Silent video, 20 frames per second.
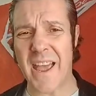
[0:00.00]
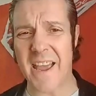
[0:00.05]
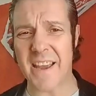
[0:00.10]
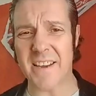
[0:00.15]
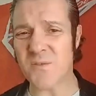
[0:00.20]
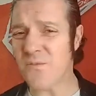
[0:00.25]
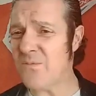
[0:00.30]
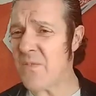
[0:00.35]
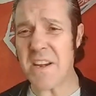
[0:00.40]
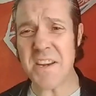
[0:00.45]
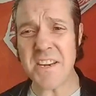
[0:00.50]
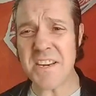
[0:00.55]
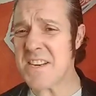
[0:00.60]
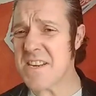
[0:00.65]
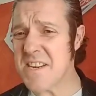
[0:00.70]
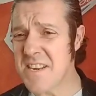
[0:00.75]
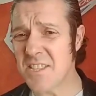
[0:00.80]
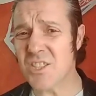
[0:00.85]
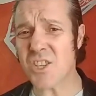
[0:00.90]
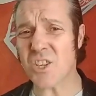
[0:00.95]
It's very
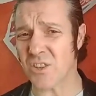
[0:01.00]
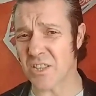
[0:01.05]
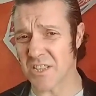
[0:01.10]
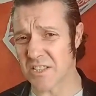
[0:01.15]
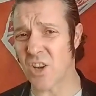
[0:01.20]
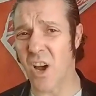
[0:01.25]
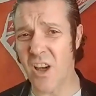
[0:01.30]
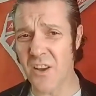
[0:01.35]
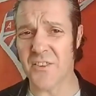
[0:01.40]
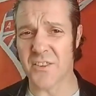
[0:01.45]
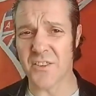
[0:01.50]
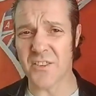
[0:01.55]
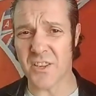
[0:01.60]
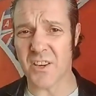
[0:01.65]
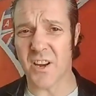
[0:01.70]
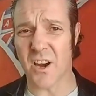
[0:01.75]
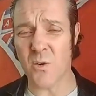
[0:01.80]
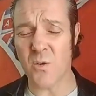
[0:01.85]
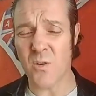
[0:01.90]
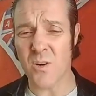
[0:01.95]
easily done, you
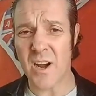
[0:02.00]
know.